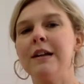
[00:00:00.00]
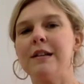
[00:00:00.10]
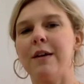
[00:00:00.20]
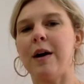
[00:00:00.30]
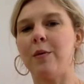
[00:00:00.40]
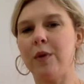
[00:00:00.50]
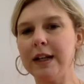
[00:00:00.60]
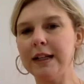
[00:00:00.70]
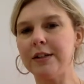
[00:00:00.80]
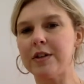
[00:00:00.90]
So I
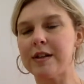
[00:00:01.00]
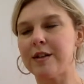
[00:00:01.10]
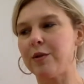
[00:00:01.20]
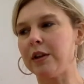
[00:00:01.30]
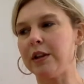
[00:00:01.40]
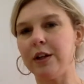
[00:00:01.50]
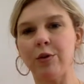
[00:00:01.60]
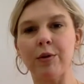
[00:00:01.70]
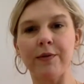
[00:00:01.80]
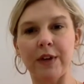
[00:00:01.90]
wanted to just do a little
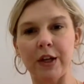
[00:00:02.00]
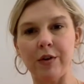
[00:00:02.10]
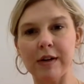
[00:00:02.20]
review